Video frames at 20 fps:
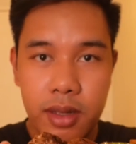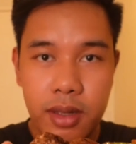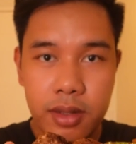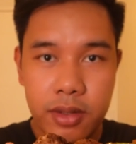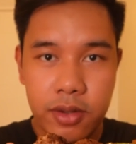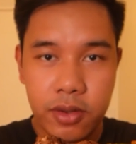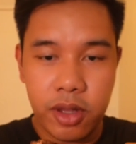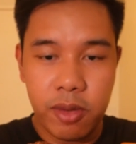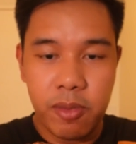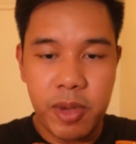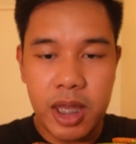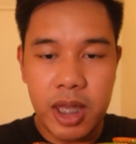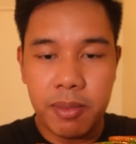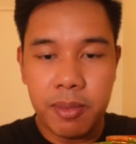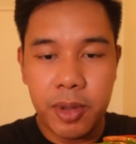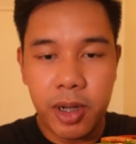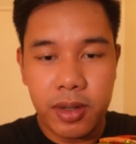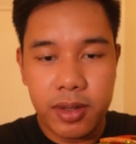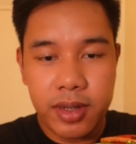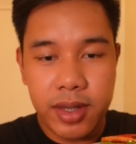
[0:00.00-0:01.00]
So the
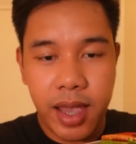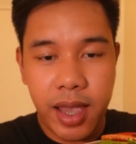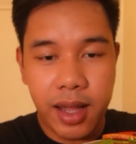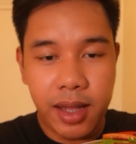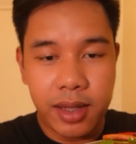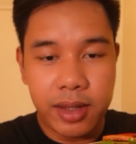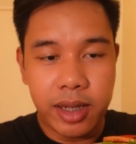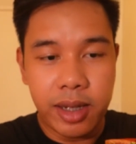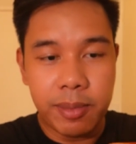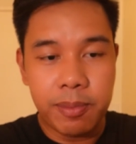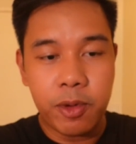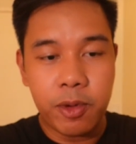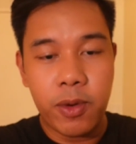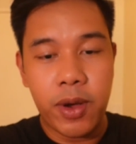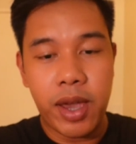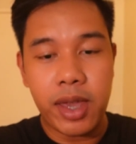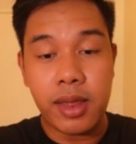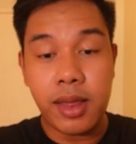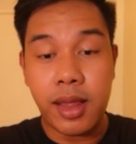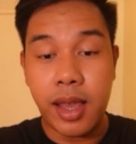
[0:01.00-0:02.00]
meatballs held up
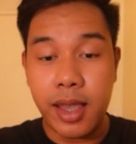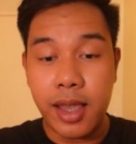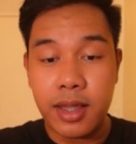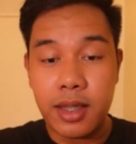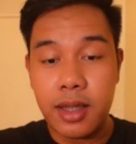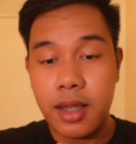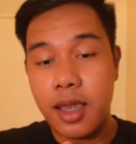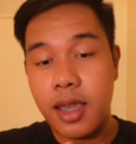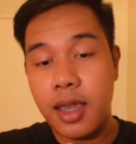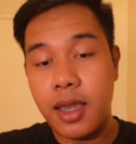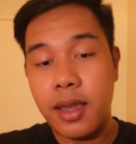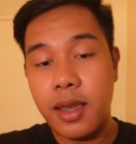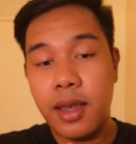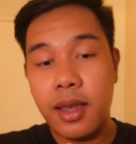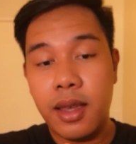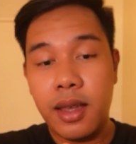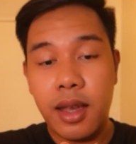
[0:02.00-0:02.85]
quite nicely.